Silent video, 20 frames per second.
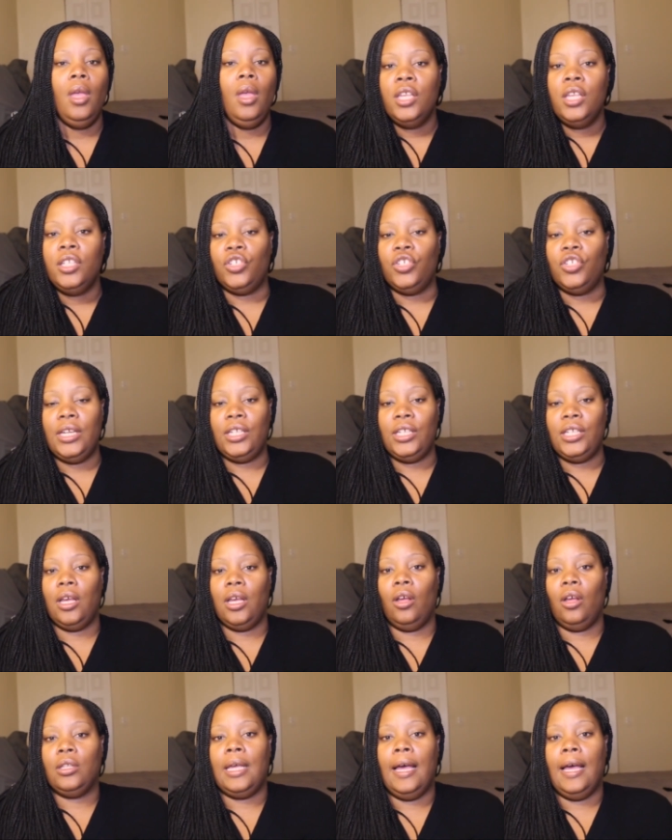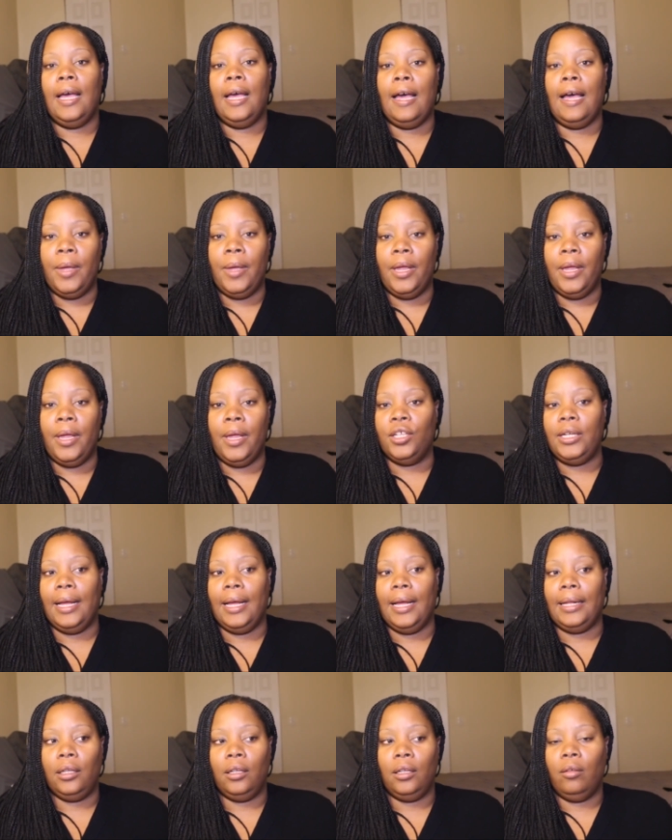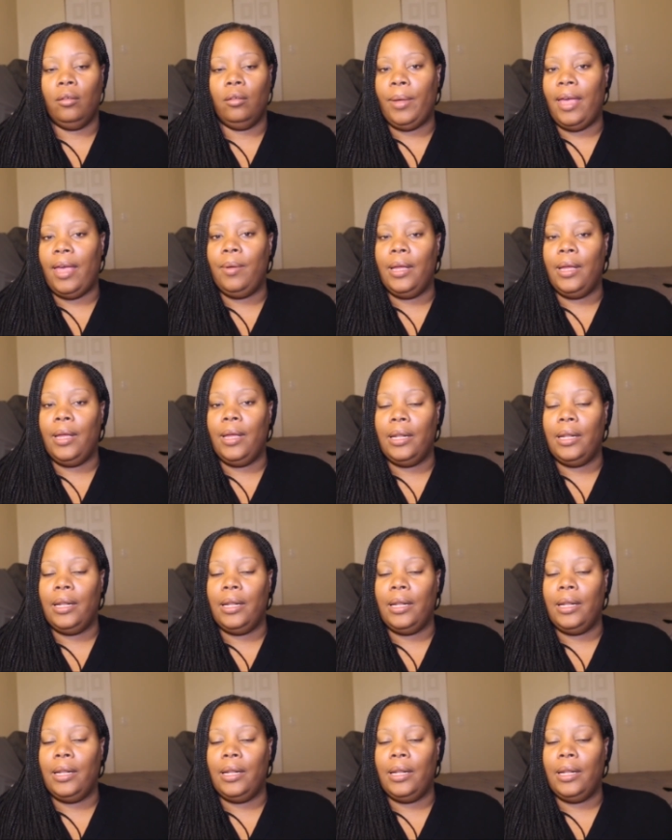So she shows up, and she got the little baby in the